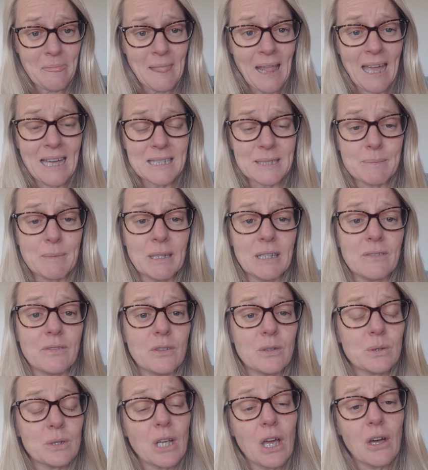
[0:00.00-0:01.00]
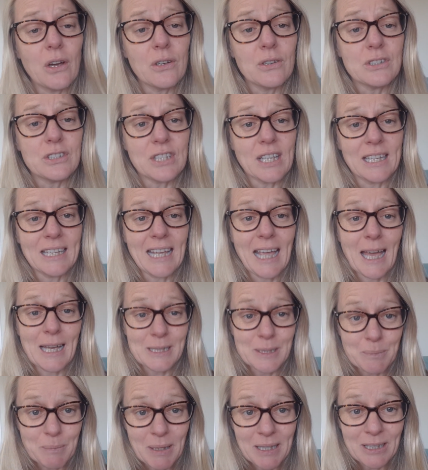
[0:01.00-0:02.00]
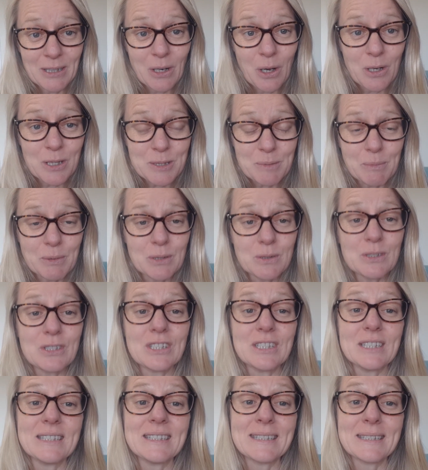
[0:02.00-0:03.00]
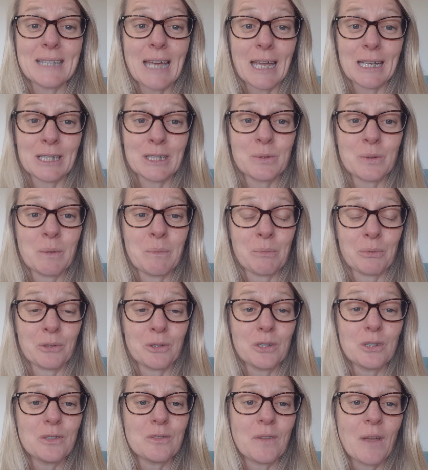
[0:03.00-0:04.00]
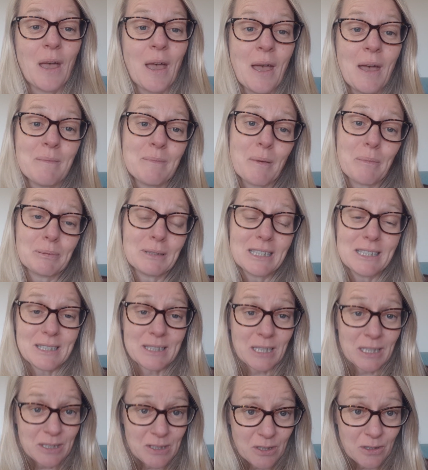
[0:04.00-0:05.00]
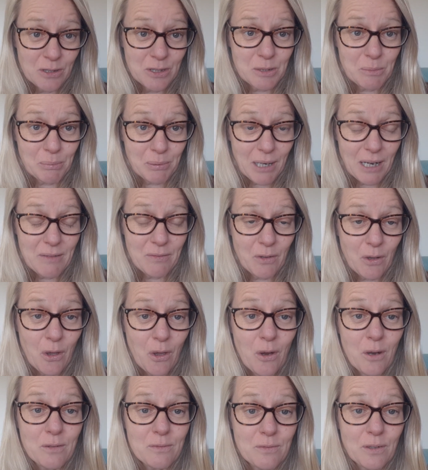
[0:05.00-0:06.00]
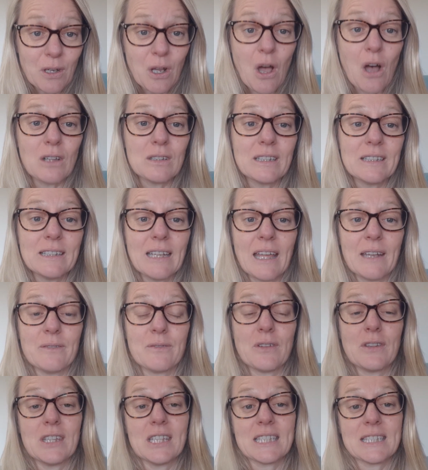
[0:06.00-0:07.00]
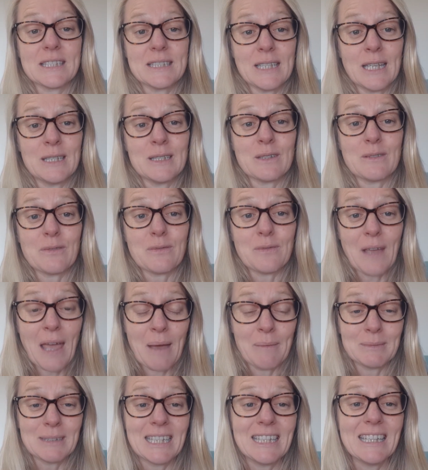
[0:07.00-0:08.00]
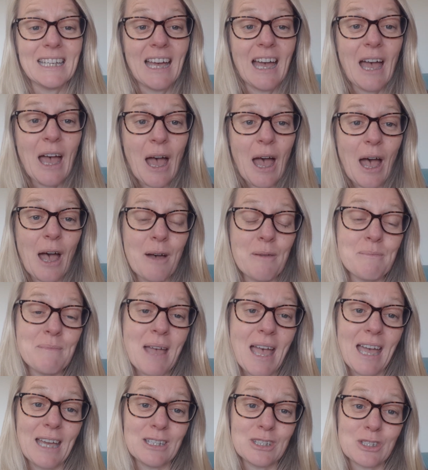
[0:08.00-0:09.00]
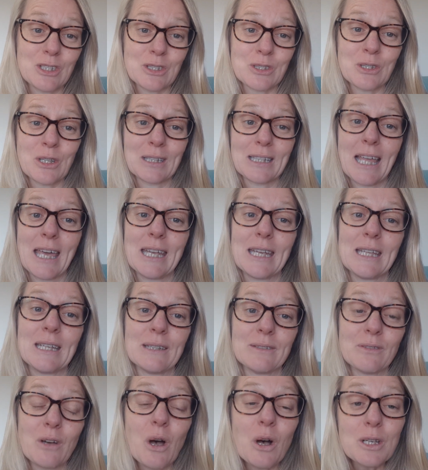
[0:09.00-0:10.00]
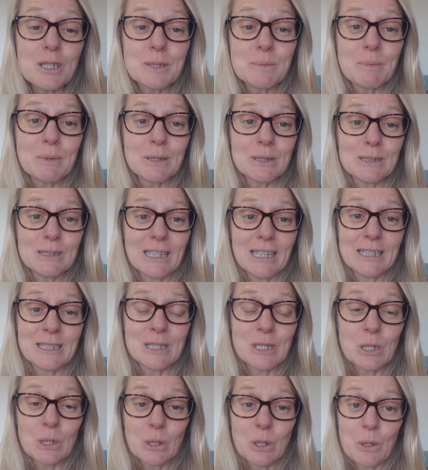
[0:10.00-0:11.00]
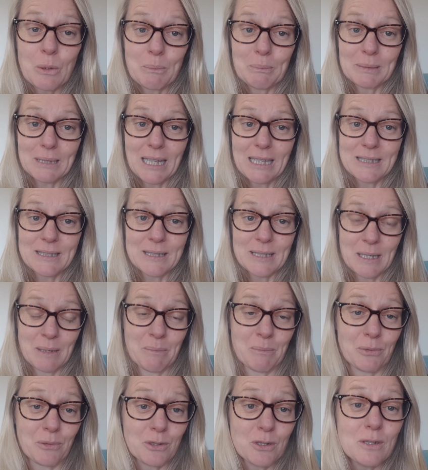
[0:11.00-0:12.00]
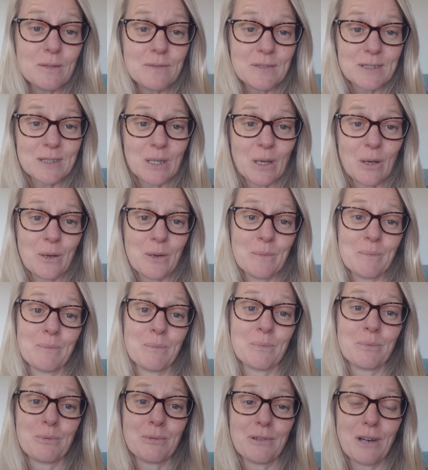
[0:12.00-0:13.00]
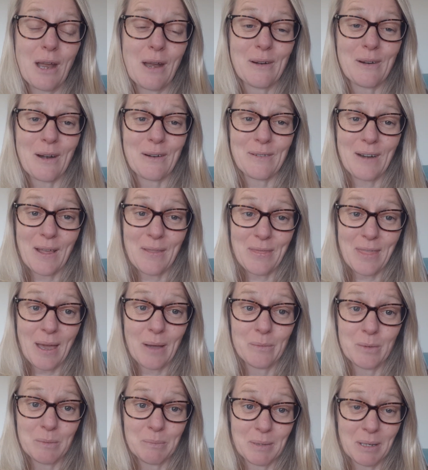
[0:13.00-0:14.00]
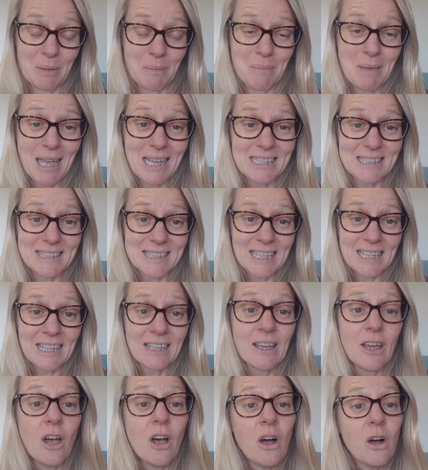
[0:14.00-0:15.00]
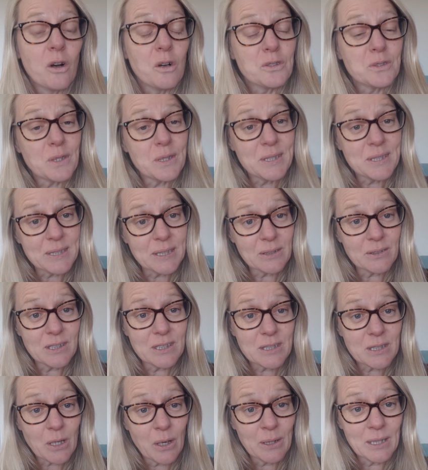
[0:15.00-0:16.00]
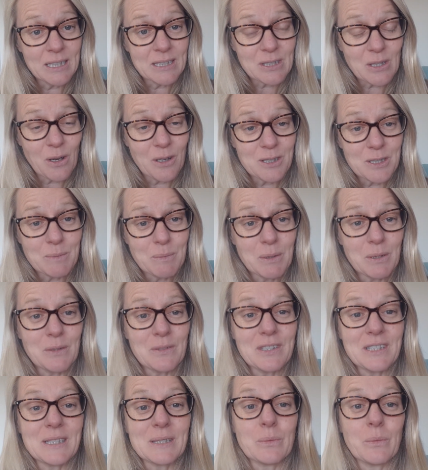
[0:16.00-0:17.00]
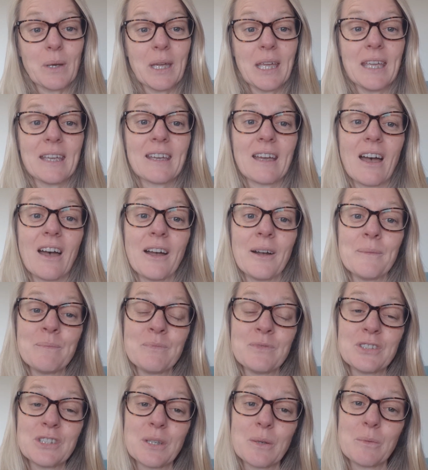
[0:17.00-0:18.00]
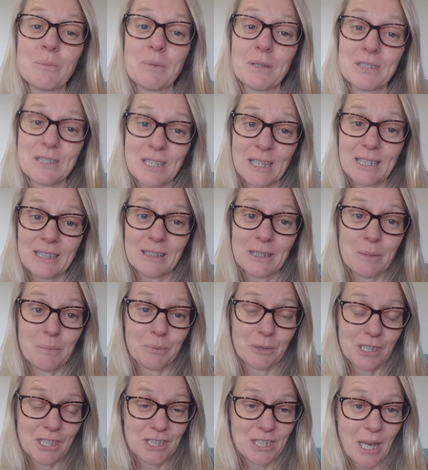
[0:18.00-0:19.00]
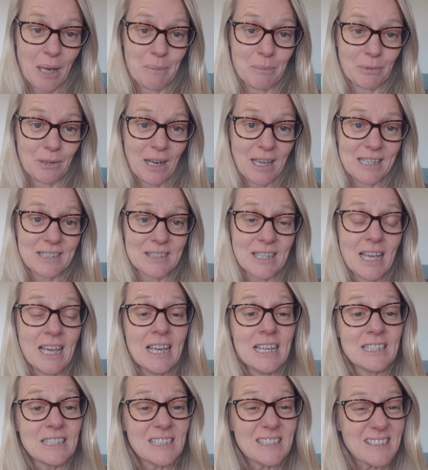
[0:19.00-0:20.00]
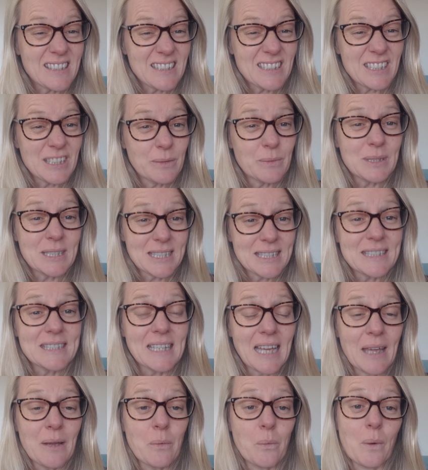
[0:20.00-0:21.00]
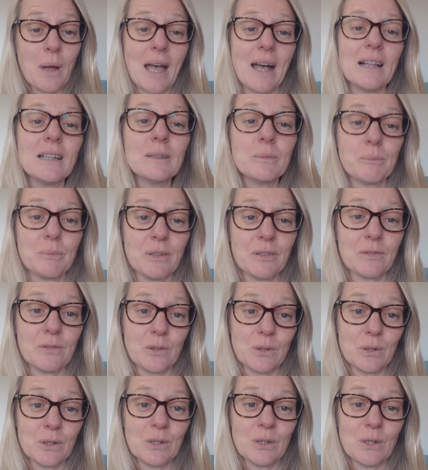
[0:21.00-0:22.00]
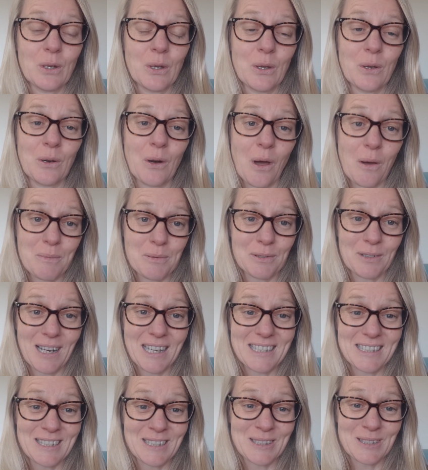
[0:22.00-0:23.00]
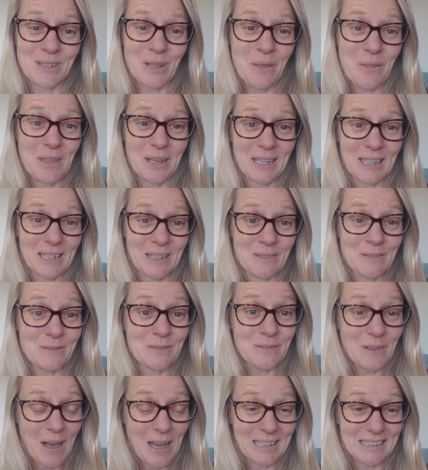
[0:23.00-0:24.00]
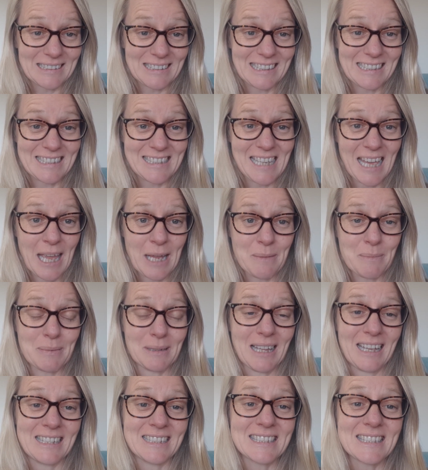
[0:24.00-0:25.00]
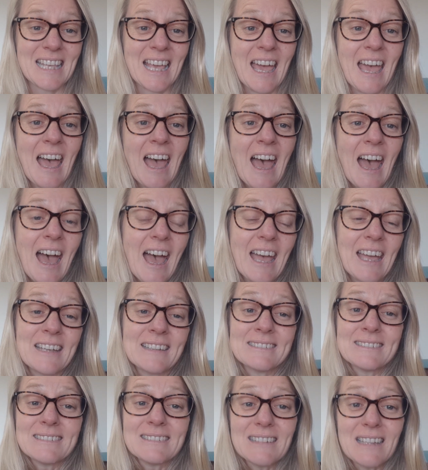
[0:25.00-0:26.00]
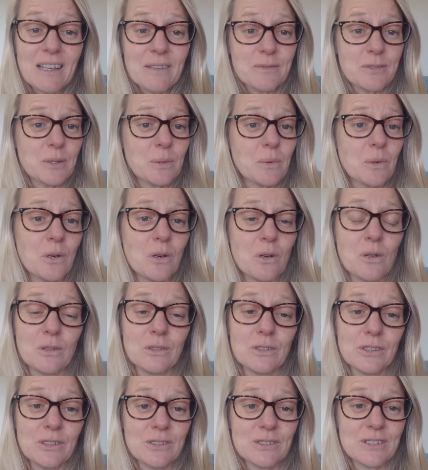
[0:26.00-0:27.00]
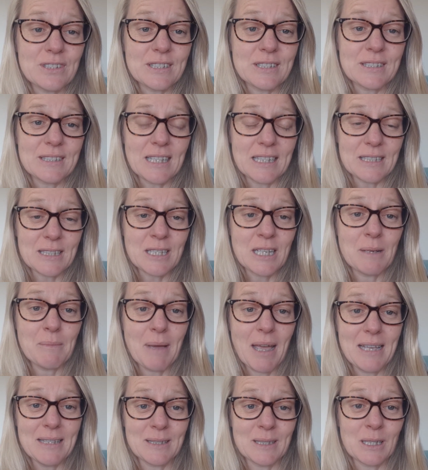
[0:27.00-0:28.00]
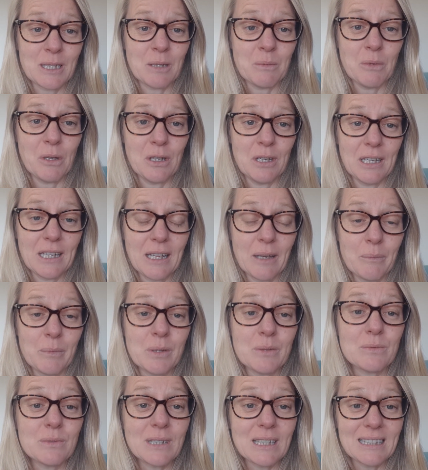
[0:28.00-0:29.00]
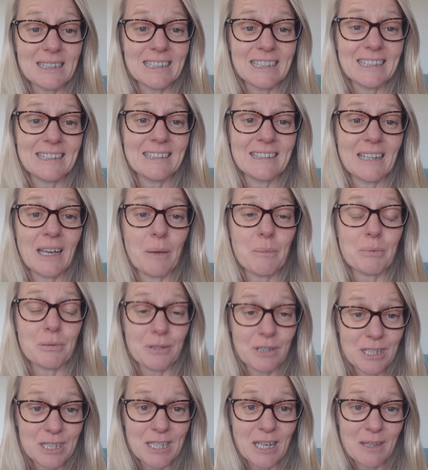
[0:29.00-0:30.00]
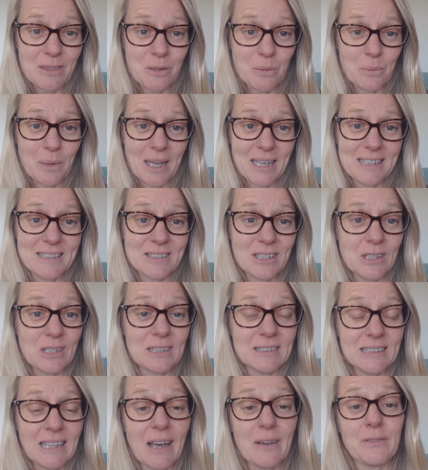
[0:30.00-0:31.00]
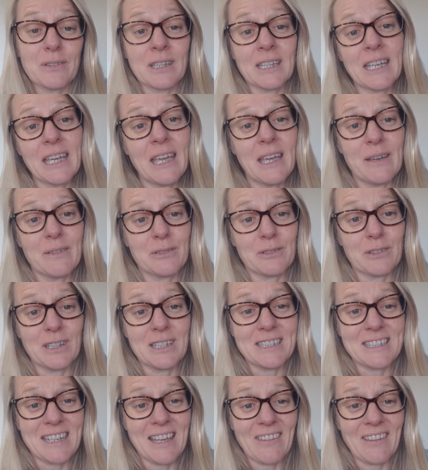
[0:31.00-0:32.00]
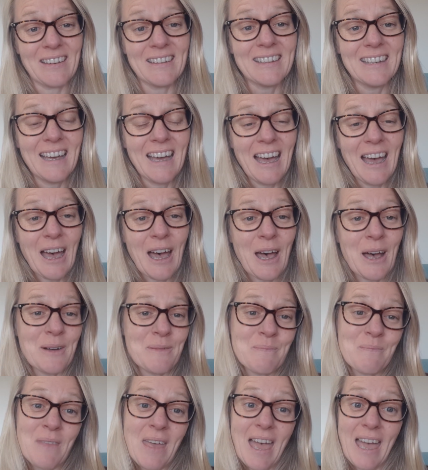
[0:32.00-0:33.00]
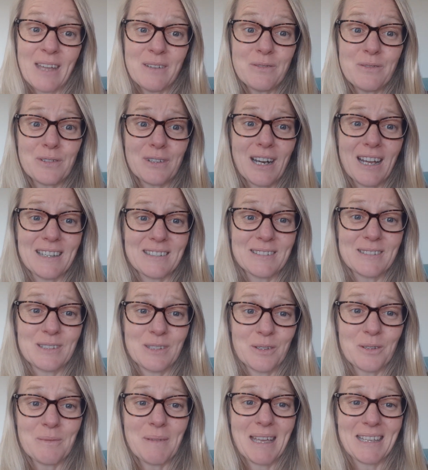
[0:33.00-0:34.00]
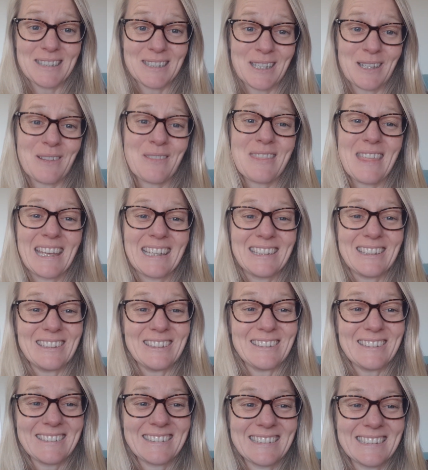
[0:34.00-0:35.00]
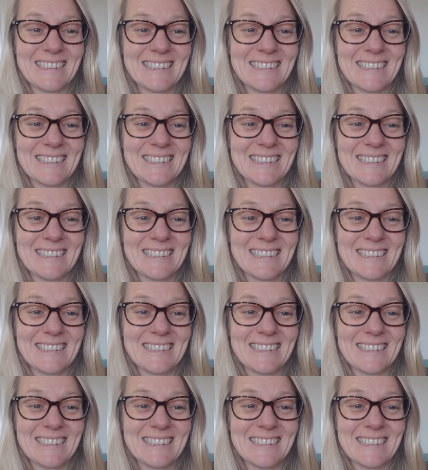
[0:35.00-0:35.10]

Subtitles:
As many of you know, Jenny has been in hospital. She is starting to improve, but please continue to pray for her and for Colin and for the extended family, as she's not allowed out of hospital until her blood's improved. So prayer around that would be amazing. Also, Siri's going into hospital this week. She would particularly appreciate prayers, just that she would stay well before her operation so that it can finally take place. Hey, love you all. You're just such an amazing community, and we really appreciate the ways that you love and care for each other, and for us. You're amazing. Thank you.